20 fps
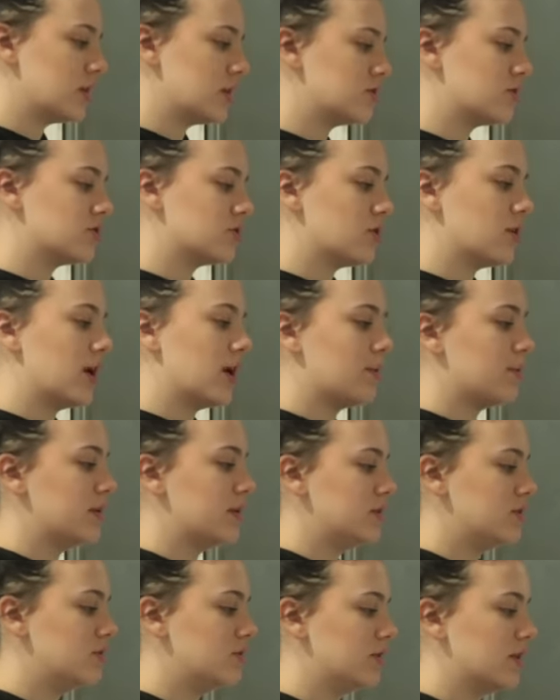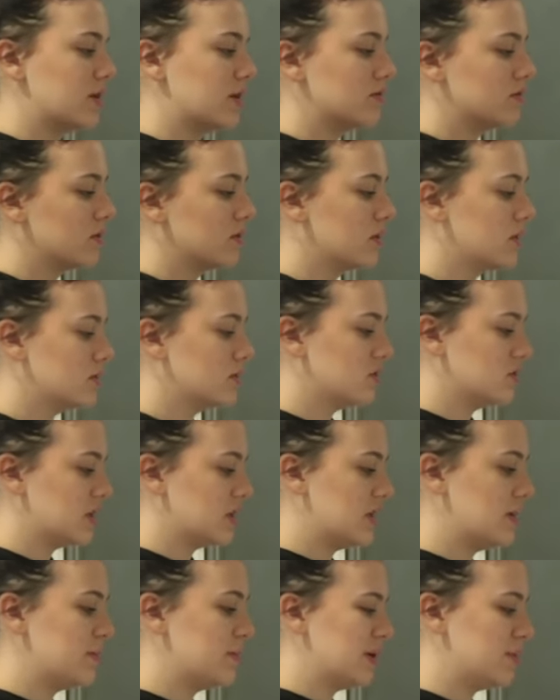I'd so happily do that, just clean